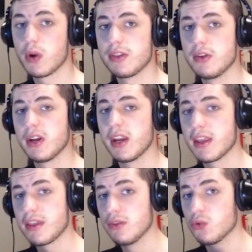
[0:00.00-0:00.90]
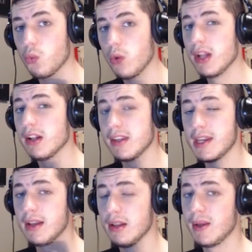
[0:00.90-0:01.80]
it is worth noting that this will
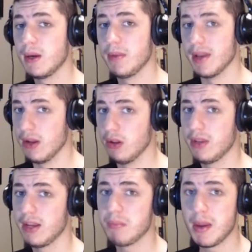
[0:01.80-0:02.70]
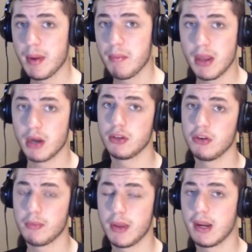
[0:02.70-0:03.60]
take a little bit. It'll take maybe a minute or
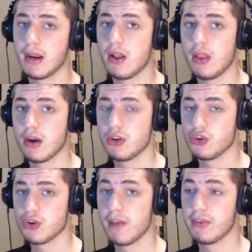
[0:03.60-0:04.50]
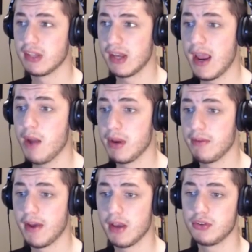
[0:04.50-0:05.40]
two depending on how large your drive is and how
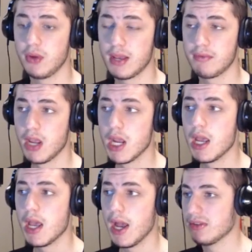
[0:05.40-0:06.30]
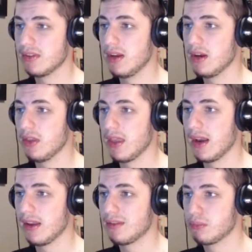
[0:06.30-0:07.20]
many files you have. But you can see here
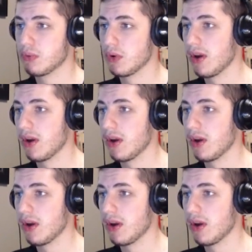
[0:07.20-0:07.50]
that it's